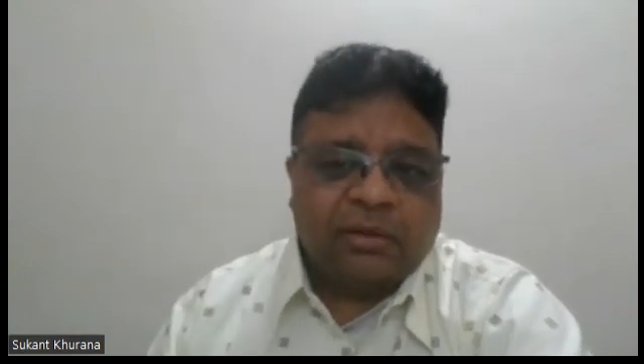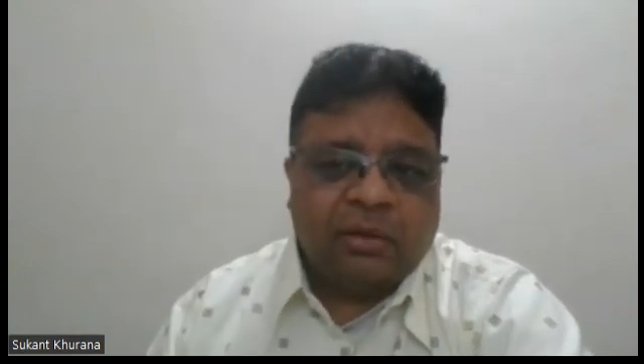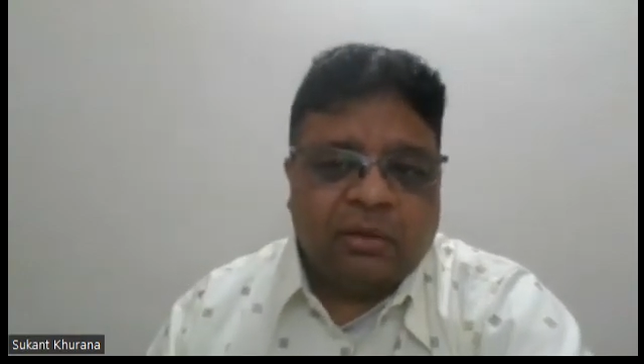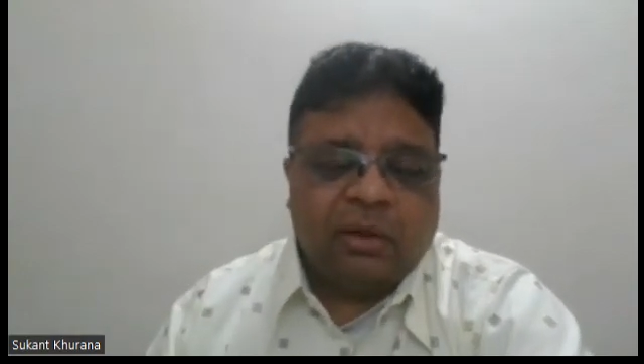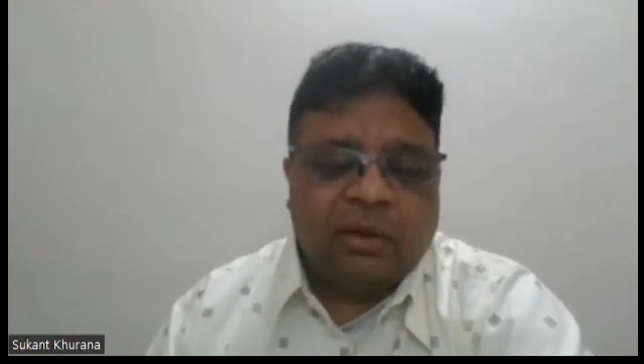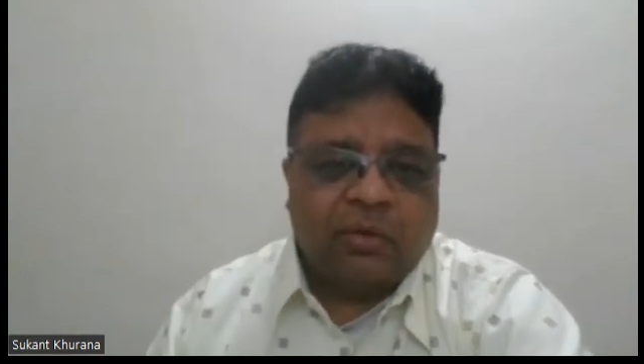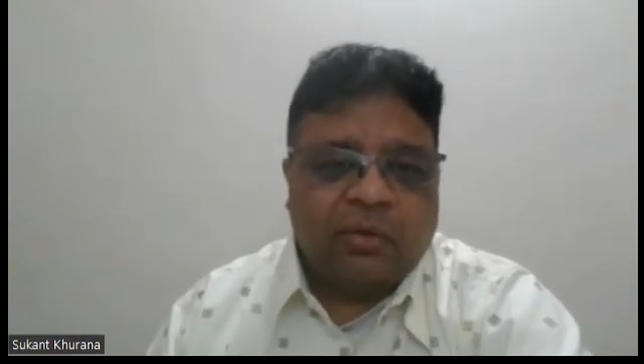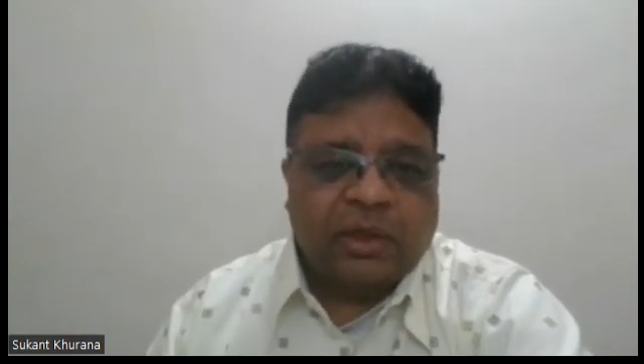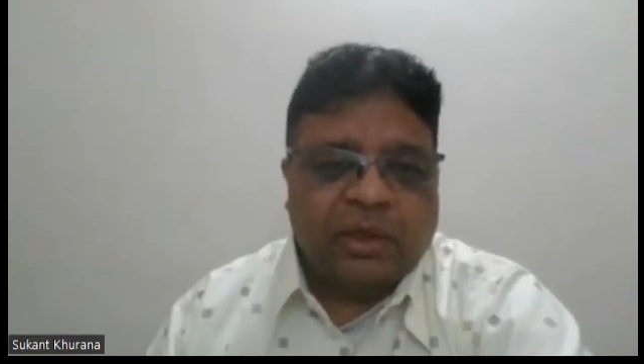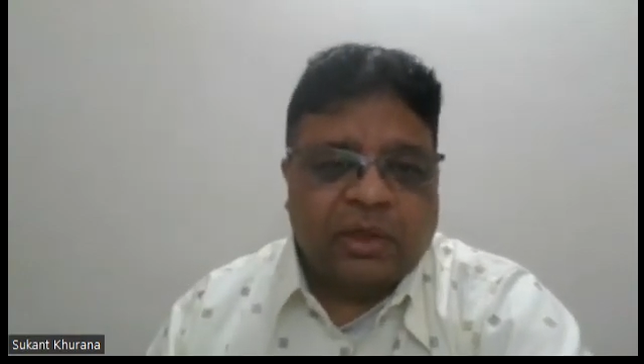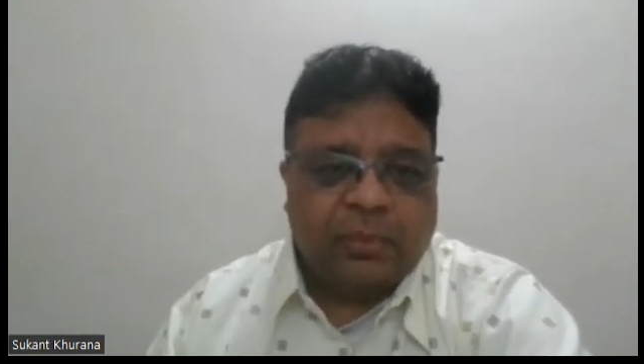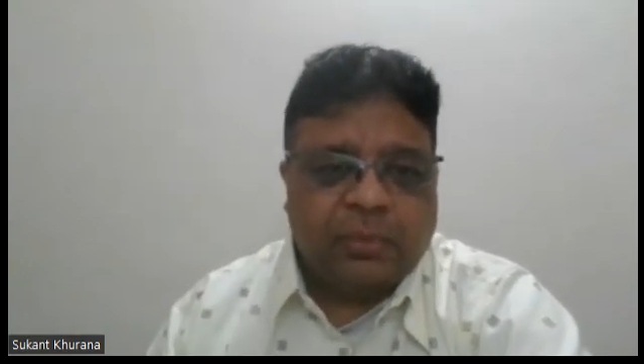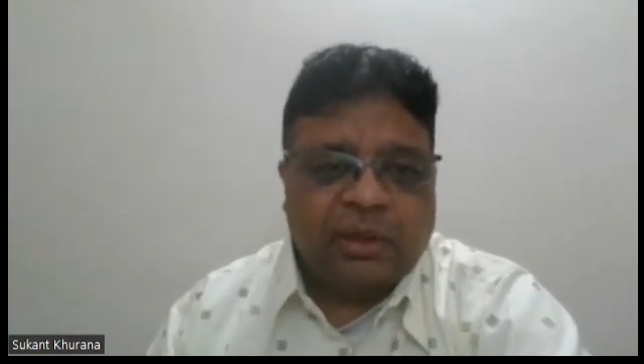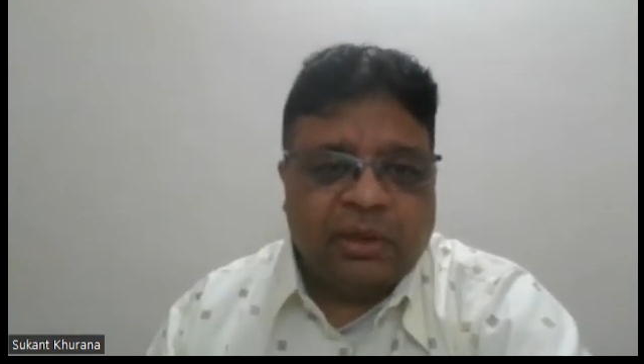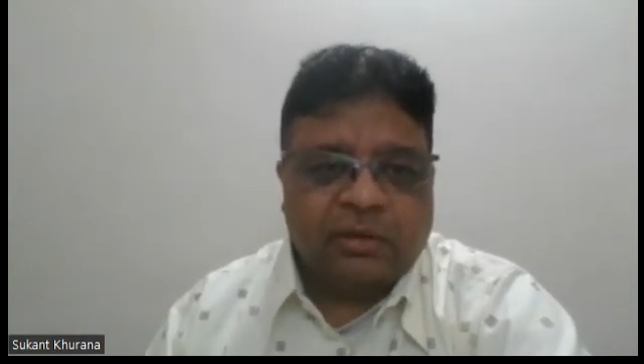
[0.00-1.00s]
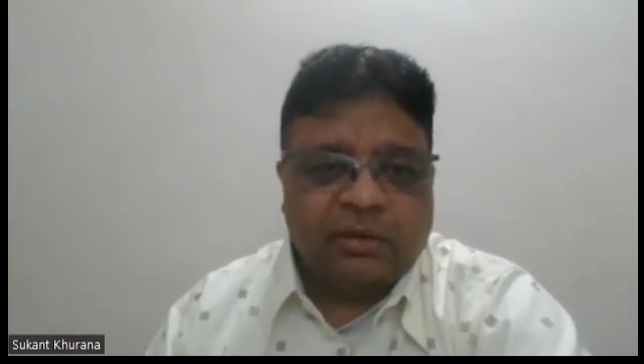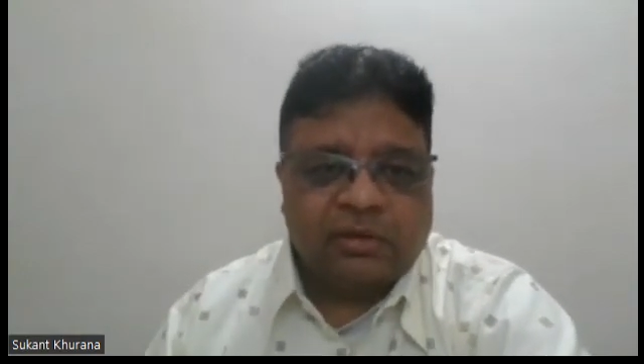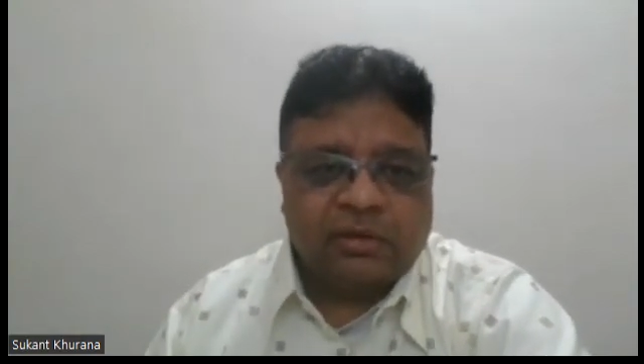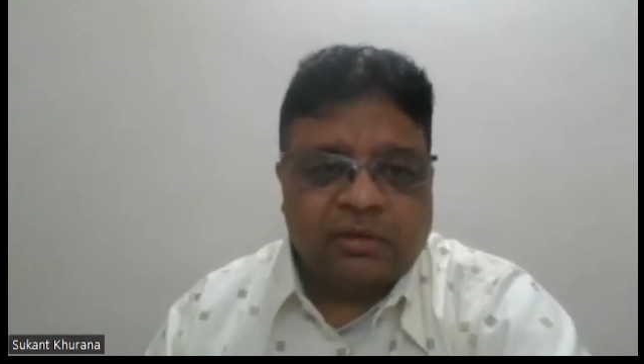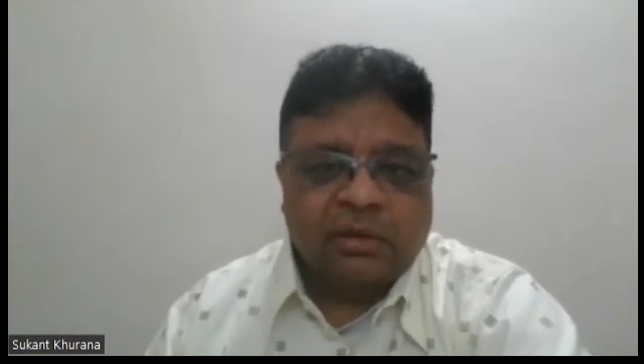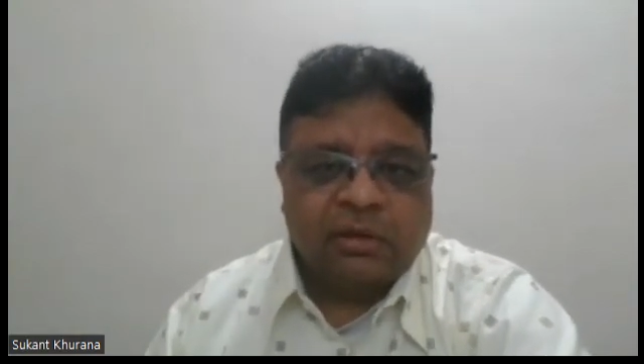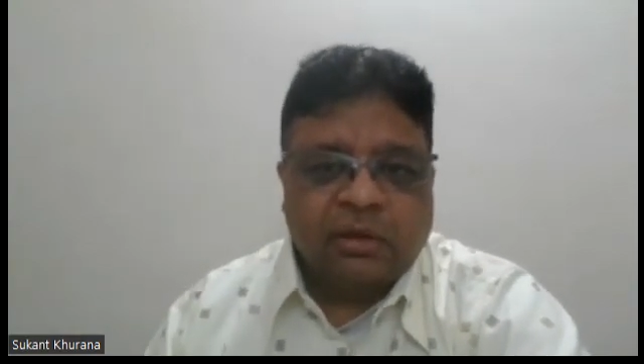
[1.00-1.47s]
Learn from
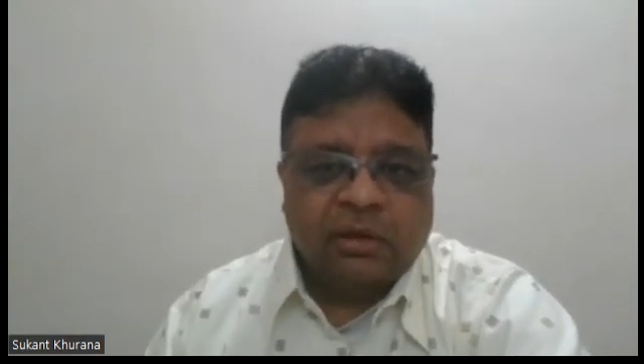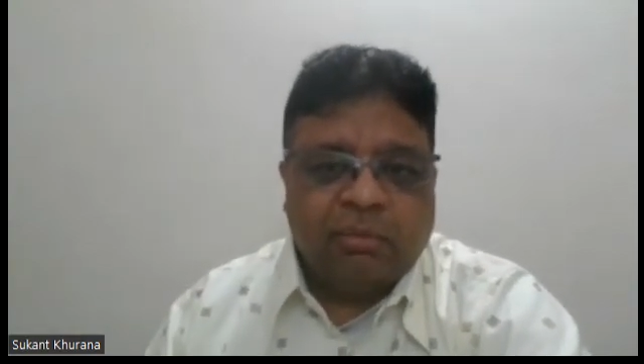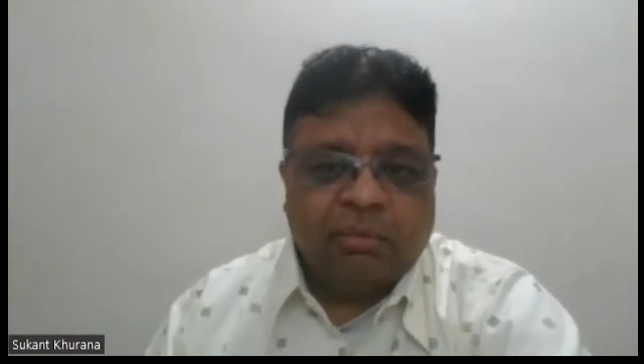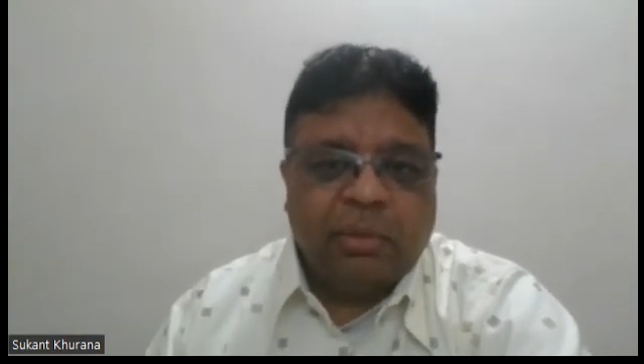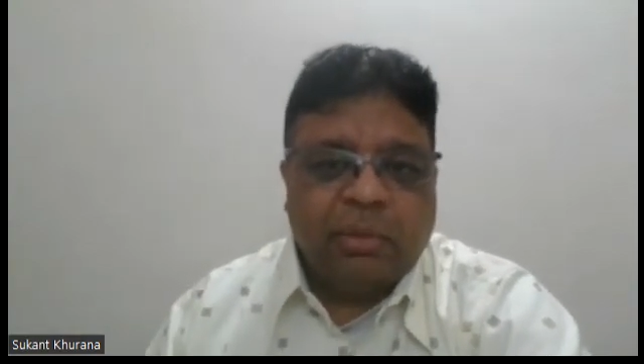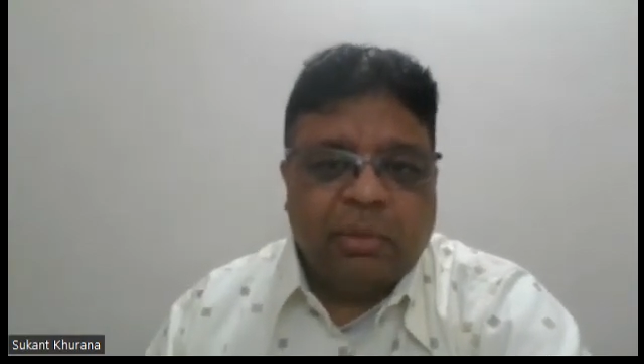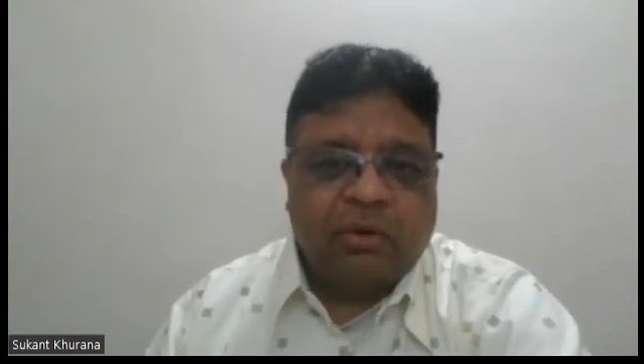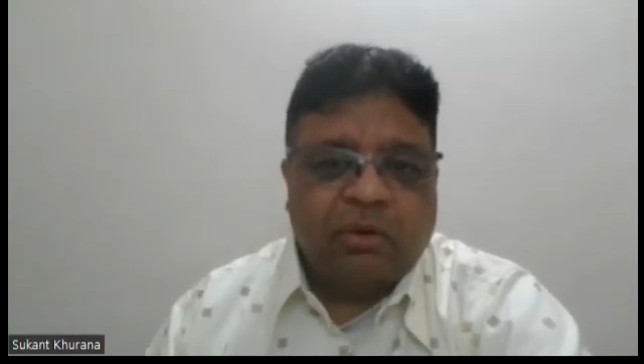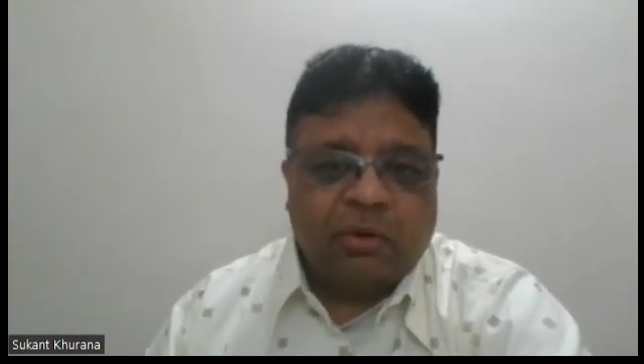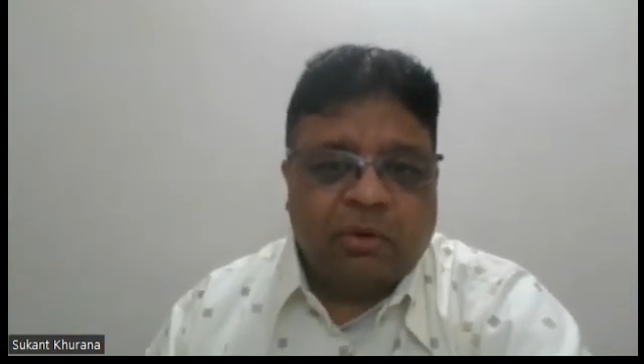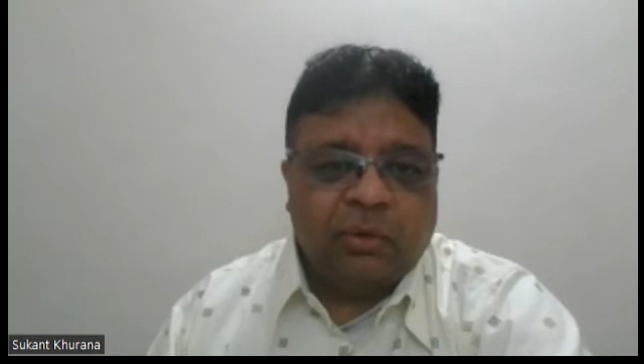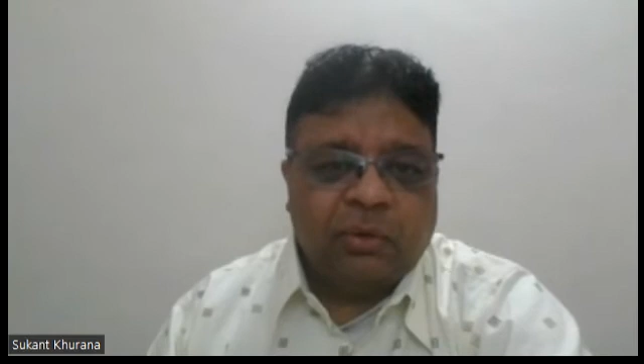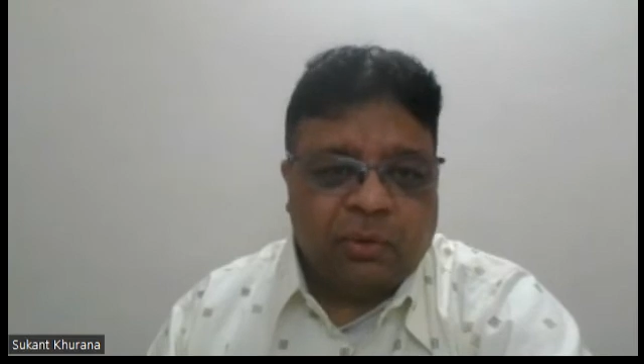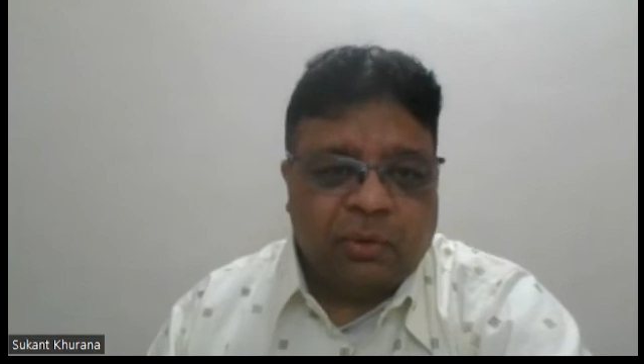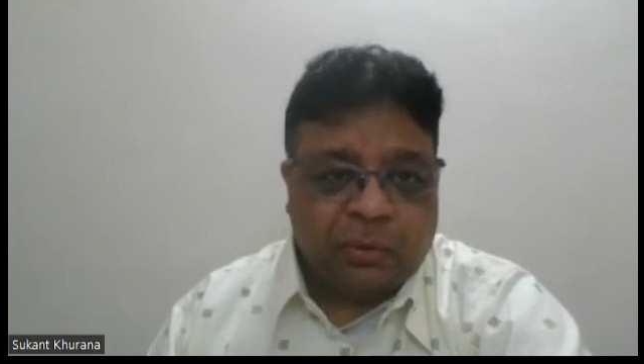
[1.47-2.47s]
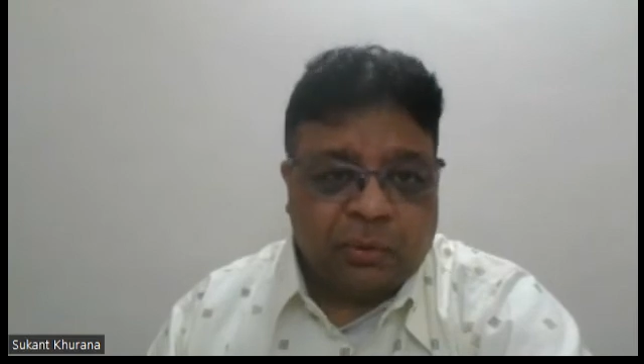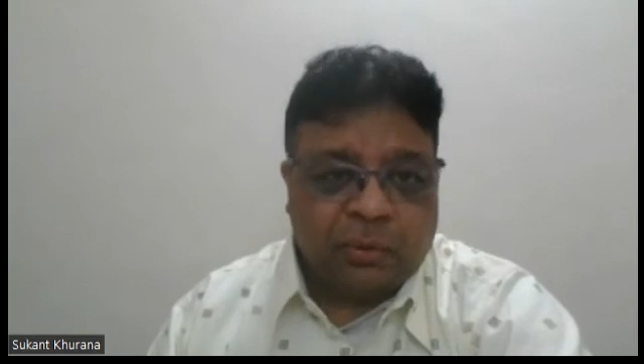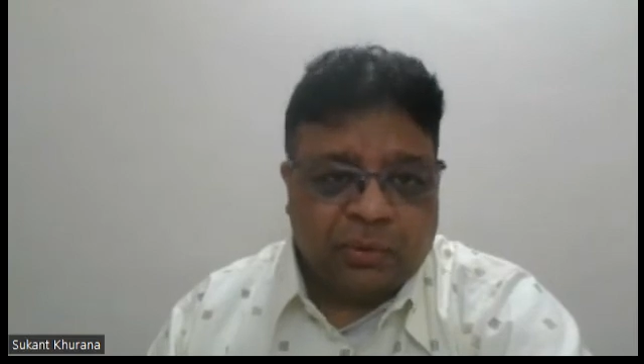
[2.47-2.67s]
experience, be your own guru,